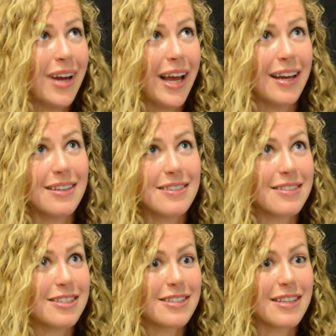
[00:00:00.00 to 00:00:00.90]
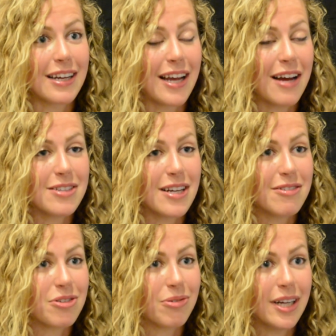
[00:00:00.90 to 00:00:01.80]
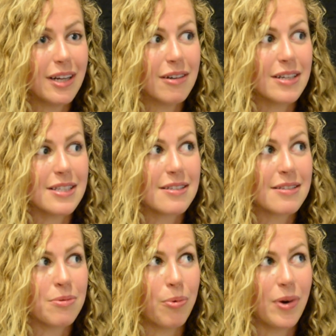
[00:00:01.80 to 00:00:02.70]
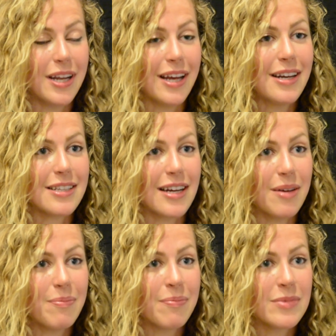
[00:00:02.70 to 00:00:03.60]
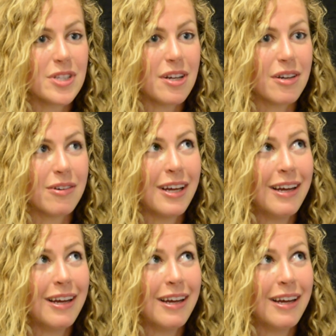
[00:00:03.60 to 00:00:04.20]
And just like a countdown to Rio, it's one day at a time too.